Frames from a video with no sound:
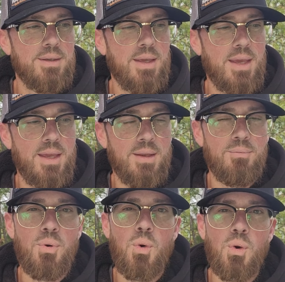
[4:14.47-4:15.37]
and
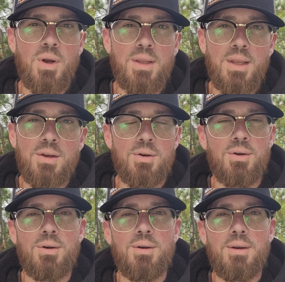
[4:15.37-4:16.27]
pouring
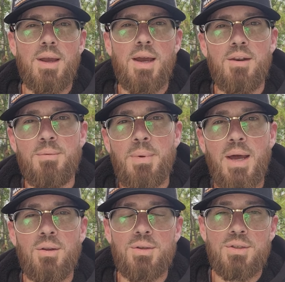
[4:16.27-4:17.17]
liquor out of the
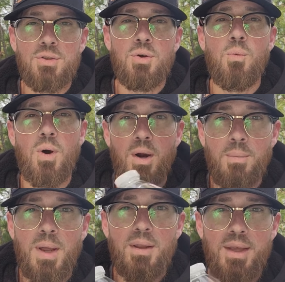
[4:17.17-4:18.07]
bottle into a water
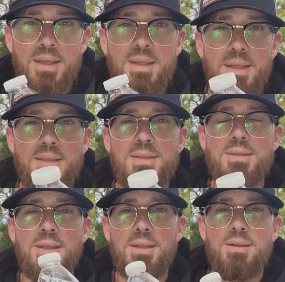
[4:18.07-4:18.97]
bottle like this,
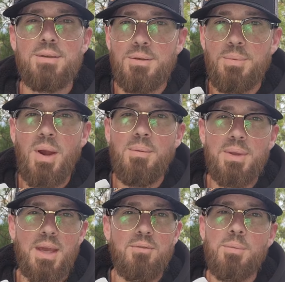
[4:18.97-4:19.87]
then you probably
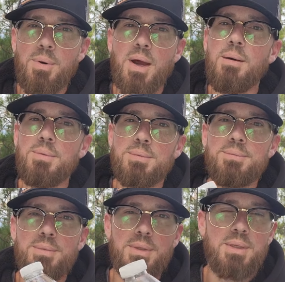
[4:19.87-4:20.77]
have a problem.
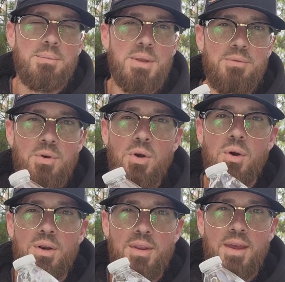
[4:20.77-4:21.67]
I mean, if you're
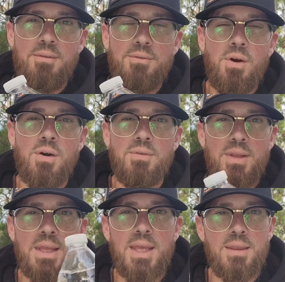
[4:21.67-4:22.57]
going to that far of a
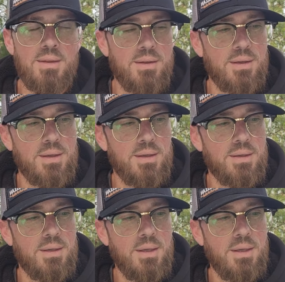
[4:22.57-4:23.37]
length to,